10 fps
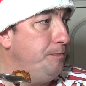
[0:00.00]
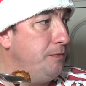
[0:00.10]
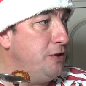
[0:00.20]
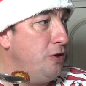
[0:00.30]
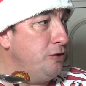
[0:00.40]

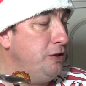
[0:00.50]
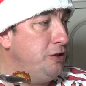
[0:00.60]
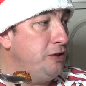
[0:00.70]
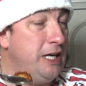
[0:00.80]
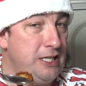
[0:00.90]

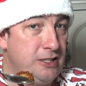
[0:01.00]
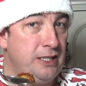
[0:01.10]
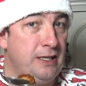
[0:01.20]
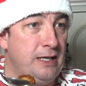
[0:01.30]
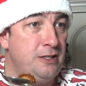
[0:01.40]
Sausage
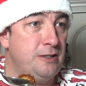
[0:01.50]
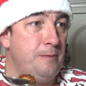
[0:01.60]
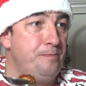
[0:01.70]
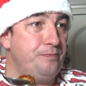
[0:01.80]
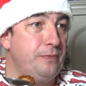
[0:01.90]
tasted
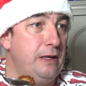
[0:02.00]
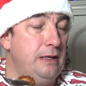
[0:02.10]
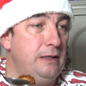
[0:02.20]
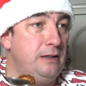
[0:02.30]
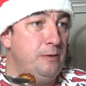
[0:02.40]
nice.
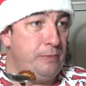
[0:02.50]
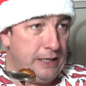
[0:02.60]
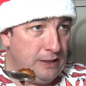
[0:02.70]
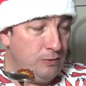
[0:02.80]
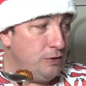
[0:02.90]
The
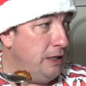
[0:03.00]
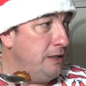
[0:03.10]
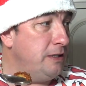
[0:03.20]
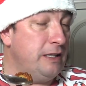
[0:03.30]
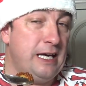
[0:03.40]
bacon was
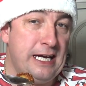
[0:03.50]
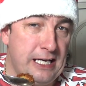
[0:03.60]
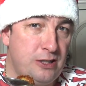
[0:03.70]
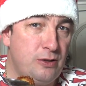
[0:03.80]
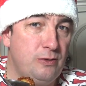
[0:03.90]
nice and the
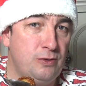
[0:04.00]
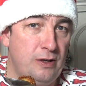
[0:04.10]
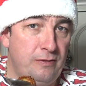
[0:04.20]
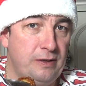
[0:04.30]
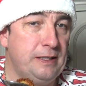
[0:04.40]
heat was
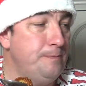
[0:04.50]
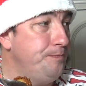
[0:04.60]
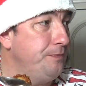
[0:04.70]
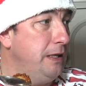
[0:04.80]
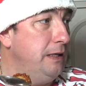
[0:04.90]
lovely.
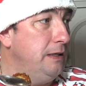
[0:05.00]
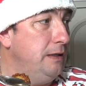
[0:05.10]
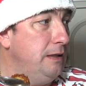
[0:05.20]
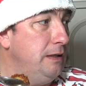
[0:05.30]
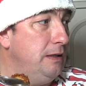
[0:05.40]

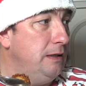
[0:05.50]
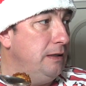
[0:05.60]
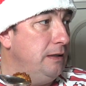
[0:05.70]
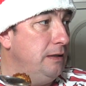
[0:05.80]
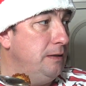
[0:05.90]

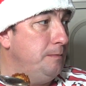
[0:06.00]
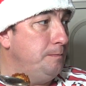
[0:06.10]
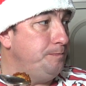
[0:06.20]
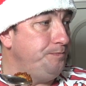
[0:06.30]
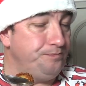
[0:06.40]

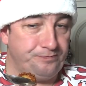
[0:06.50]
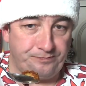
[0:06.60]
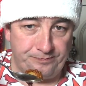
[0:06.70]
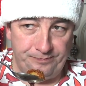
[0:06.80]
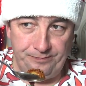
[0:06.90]

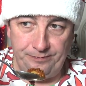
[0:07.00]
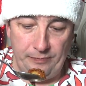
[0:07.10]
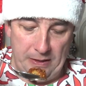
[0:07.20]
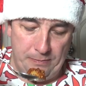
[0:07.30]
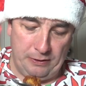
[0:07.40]

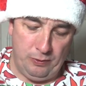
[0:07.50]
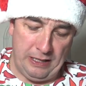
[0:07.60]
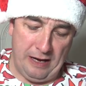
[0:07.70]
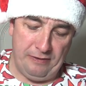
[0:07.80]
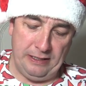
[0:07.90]
But
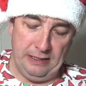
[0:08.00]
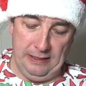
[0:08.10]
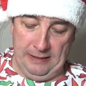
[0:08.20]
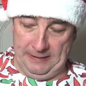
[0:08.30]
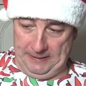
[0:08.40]
with having
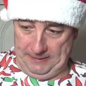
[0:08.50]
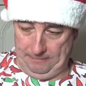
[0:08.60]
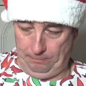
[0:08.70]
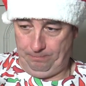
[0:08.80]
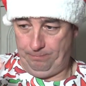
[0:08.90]

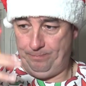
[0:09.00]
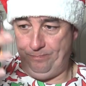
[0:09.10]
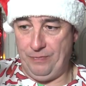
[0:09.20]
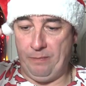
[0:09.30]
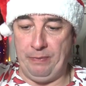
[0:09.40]

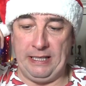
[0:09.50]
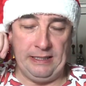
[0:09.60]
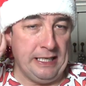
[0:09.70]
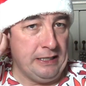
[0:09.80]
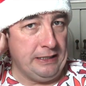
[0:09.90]
a big
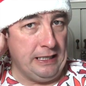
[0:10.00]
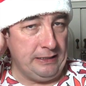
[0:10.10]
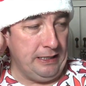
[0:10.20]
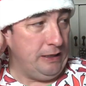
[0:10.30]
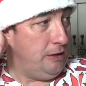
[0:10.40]
dinner and
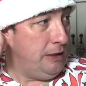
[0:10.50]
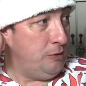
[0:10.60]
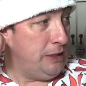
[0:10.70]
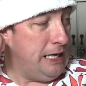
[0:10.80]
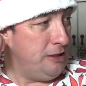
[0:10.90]
that, I
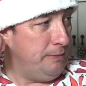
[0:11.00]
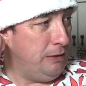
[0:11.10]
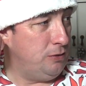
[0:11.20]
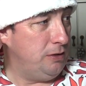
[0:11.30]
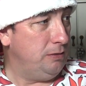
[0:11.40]
only ate
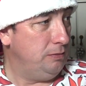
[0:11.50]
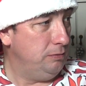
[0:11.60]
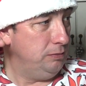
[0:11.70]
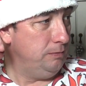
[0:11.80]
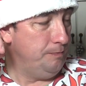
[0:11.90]
about
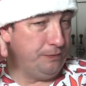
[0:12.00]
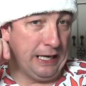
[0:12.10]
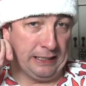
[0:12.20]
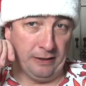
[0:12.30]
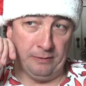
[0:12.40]

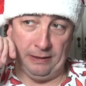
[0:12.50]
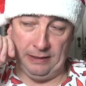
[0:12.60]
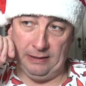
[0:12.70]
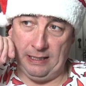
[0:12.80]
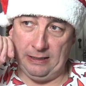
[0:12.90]
9 of them, I
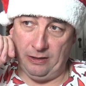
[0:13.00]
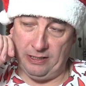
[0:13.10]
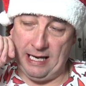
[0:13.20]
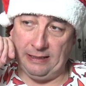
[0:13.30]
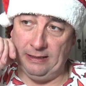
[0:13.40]
think, 9 or
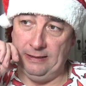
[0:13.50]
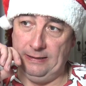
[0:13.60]
10.